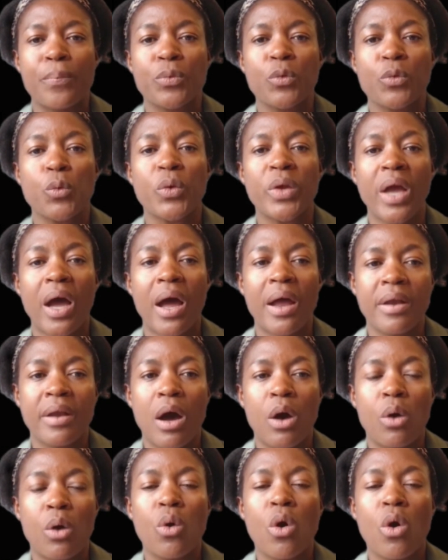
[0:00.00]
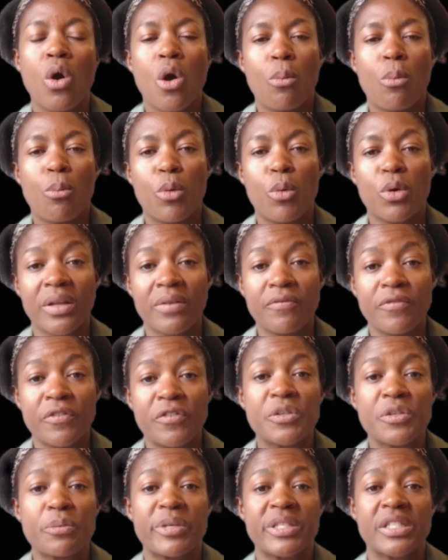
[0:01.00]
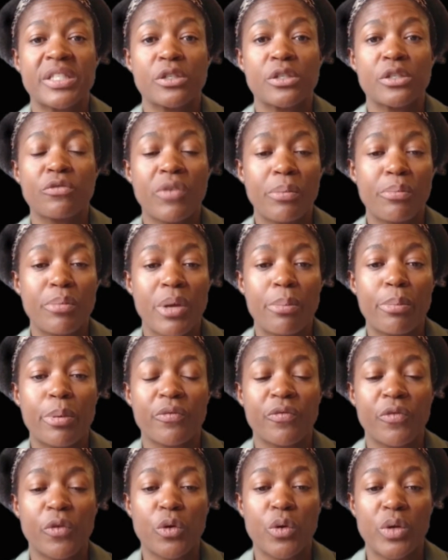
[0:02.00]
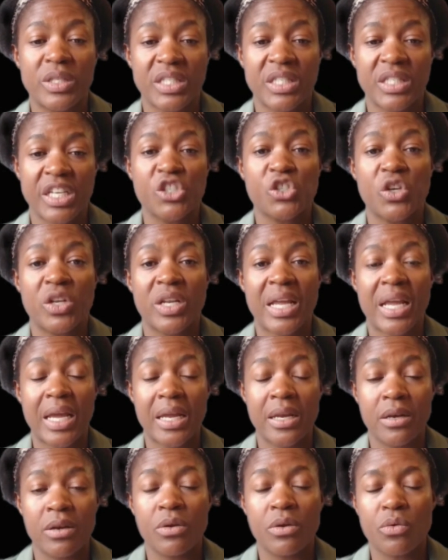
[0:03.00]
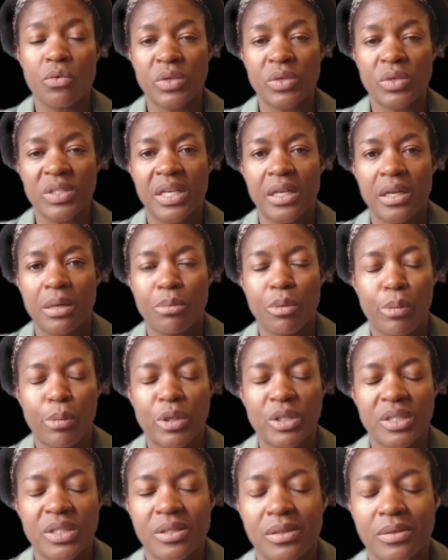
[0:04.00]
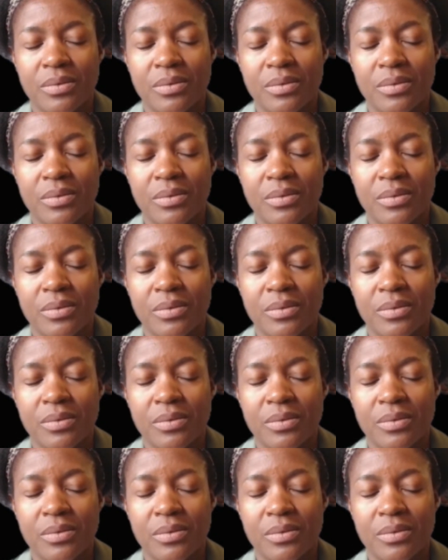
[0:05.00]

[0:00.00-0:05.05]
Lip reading: we are now more than 50% of our beer portfolio is actually in returnable bottles.